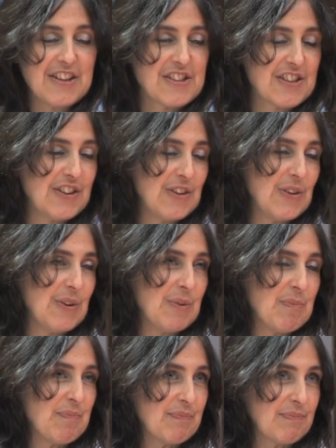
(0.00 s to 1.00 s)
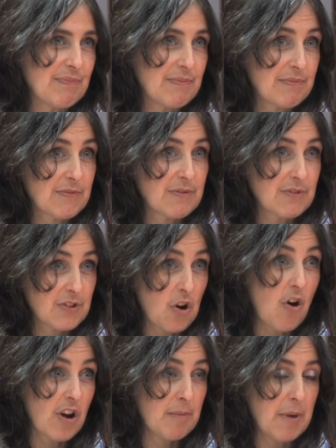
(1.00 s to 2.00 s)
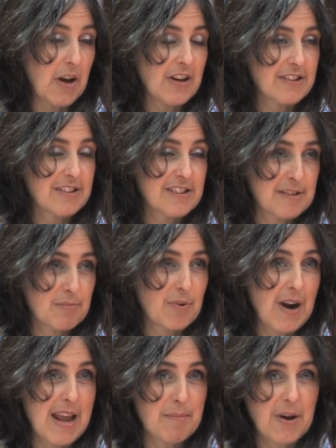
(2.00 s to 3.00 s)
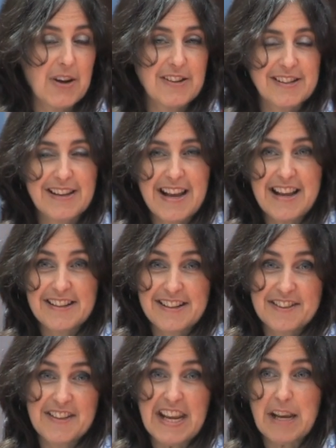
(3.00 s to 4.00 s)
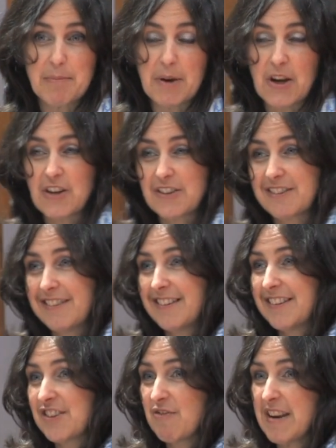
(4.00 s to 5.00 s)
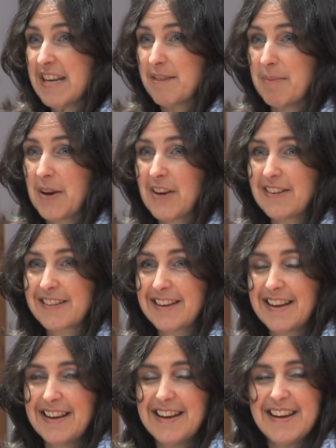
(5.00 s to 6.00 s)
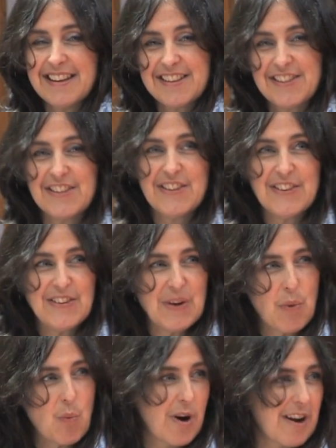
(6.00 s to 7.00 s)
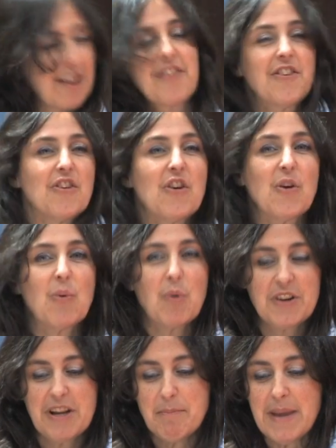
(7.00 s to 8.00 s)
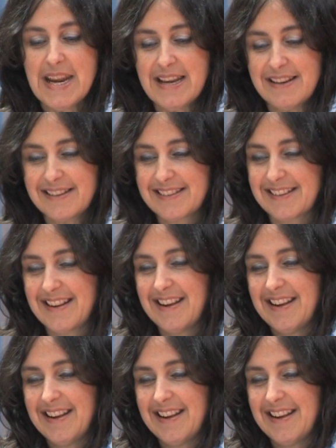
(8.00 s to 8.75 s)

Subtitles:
to talk about, to pray about, to think about, to read about, to work through what it means